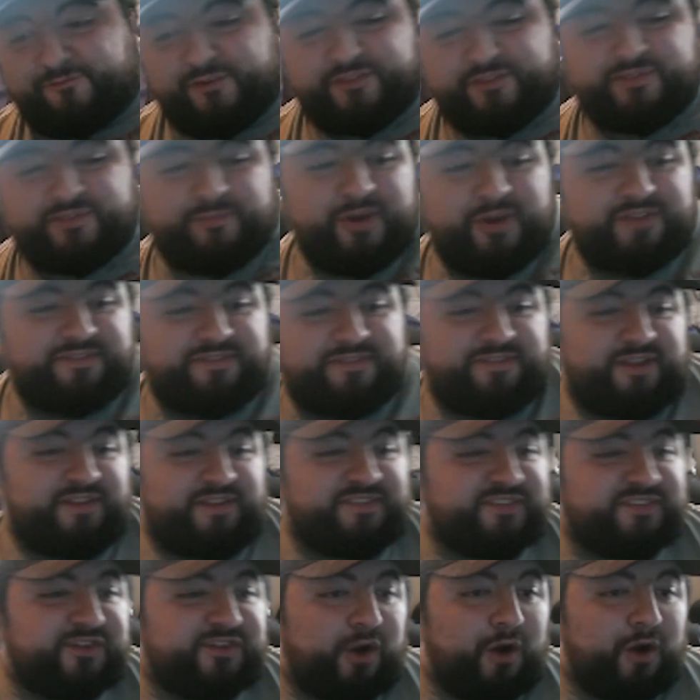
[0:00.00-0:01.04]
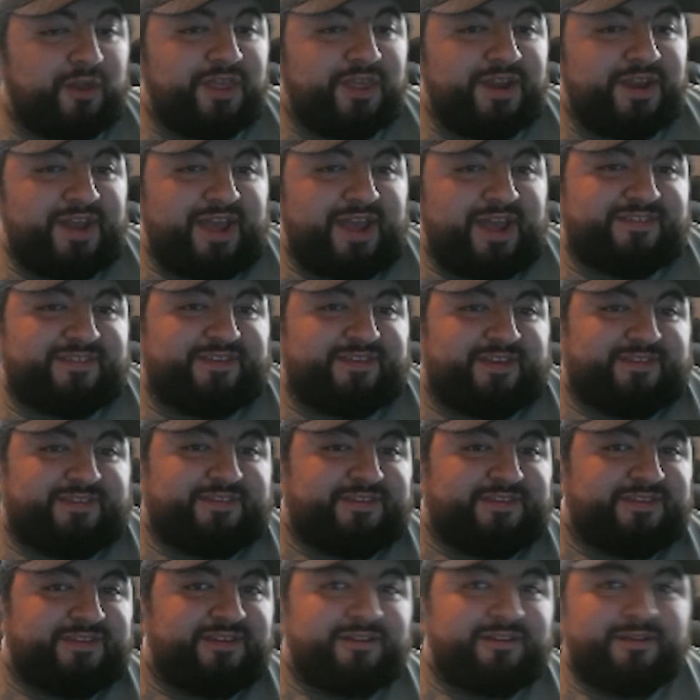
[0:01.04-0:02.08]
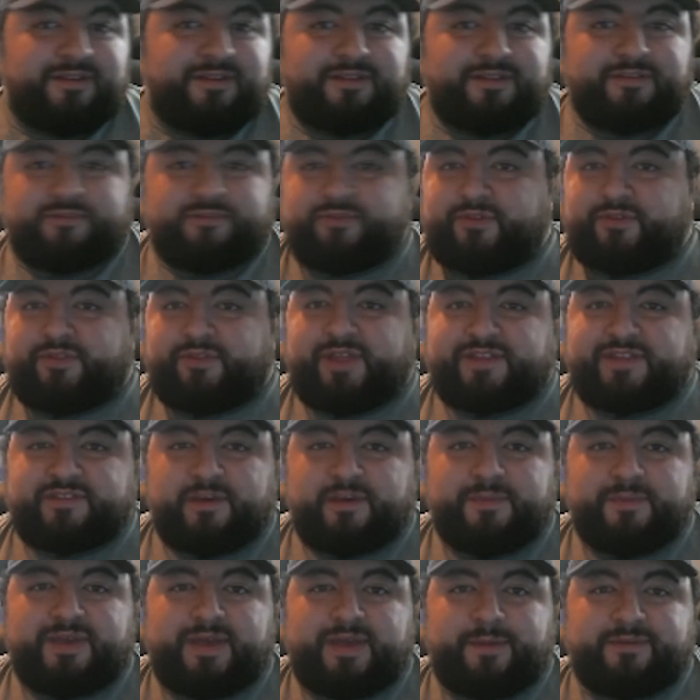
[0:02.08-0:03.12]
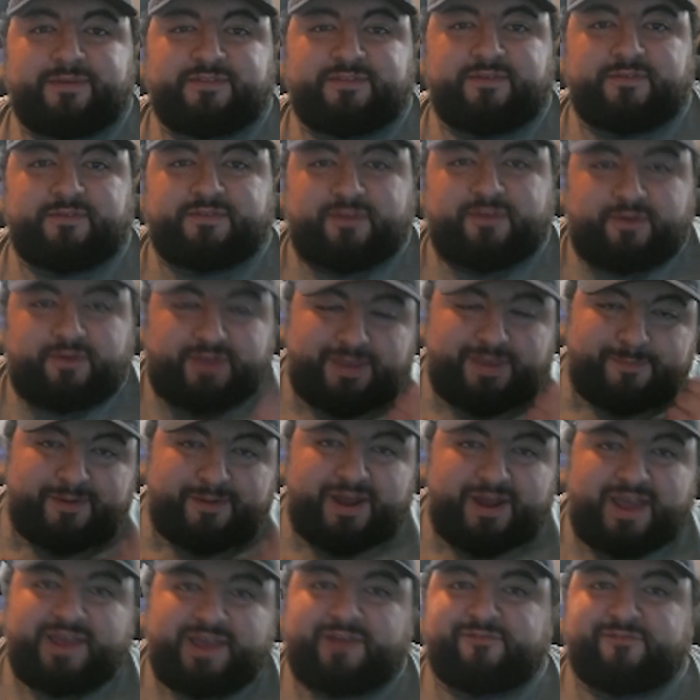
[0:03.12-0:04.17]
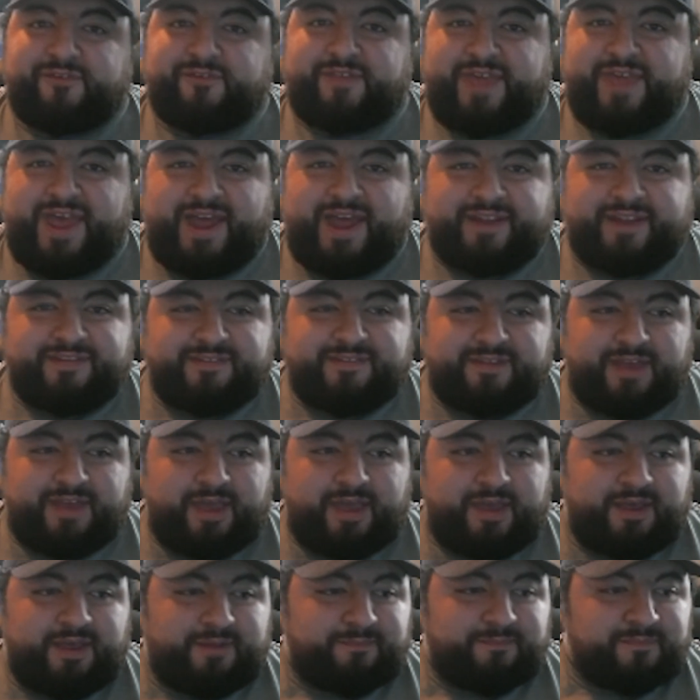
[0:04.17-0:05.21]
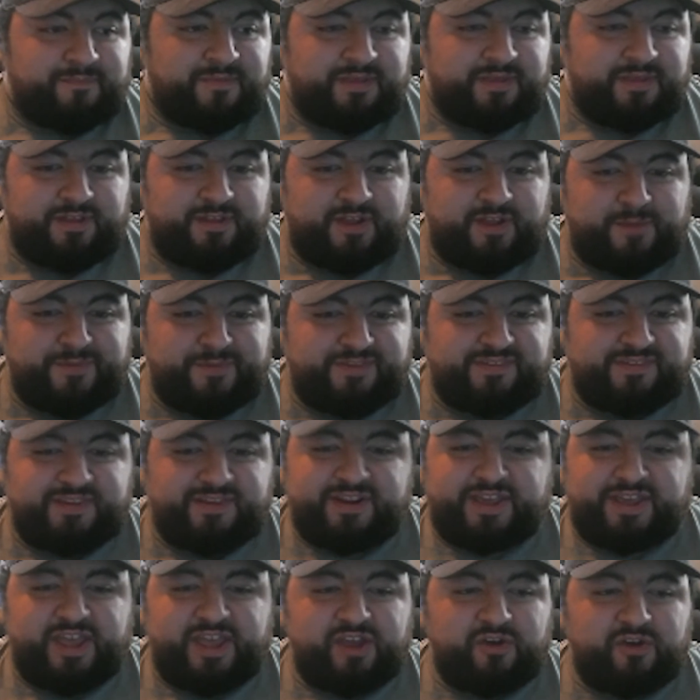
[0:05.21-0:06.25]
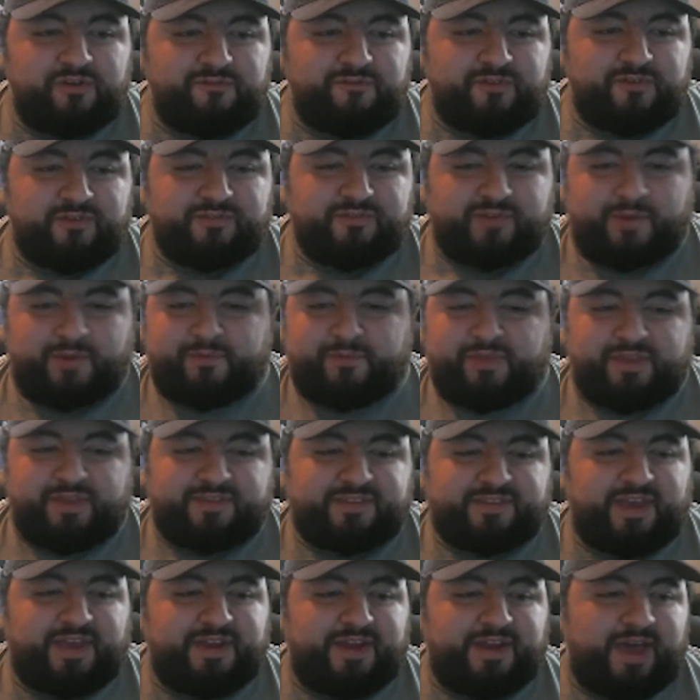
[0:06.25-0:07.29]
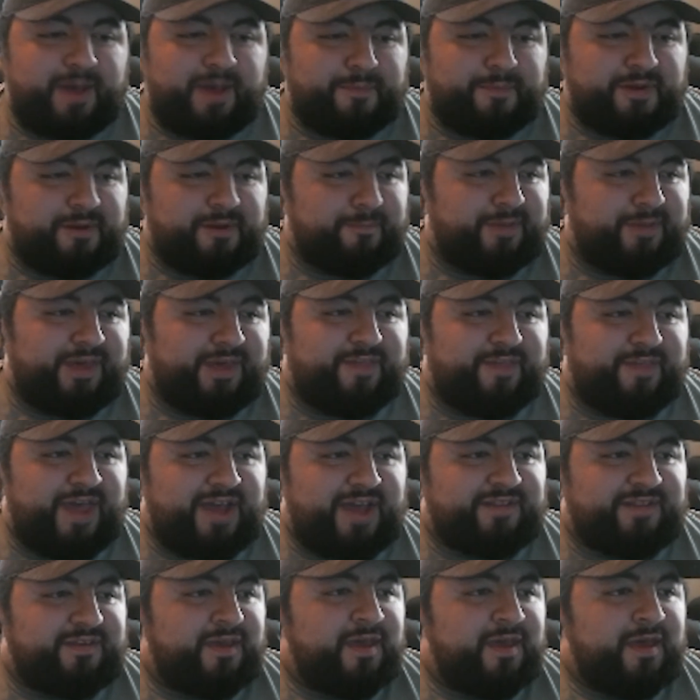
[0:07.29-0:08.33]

First impressions on Scarlet Nexus. So that's going to be coming soon, so keep an eye out for that. And I've been seeing it get good reviews, so I'm really excited to hop in and play that.